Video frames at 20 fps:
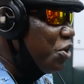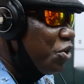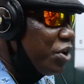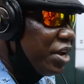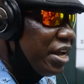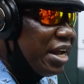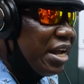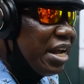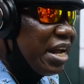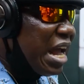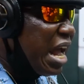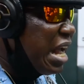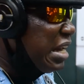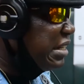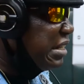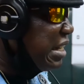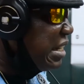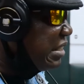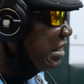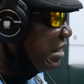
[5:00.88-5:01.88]
okay, I
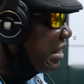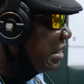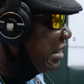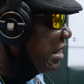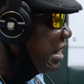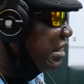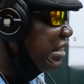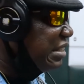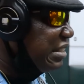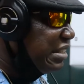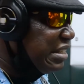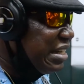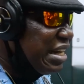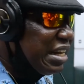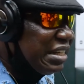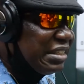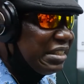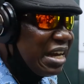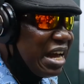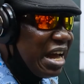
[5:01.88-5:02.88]
did interested in
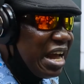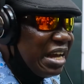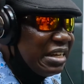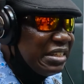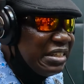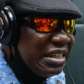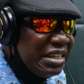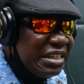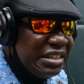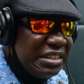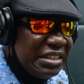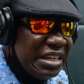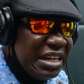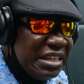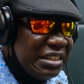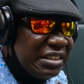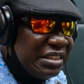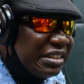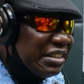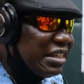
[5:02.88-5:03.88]
theater, I did
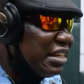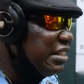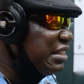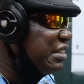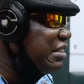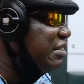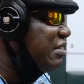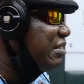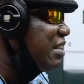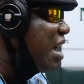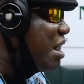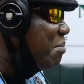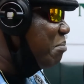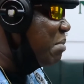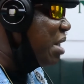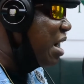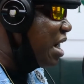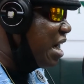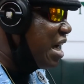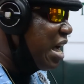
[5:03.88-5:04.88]
interested in
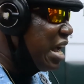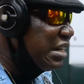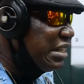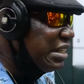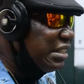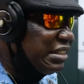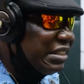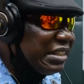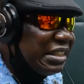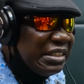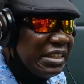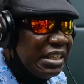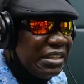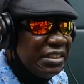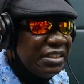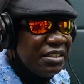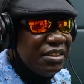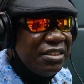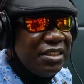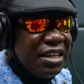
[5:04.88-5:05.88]
drama, I did
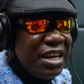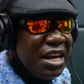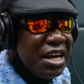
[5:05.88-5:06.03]
interested in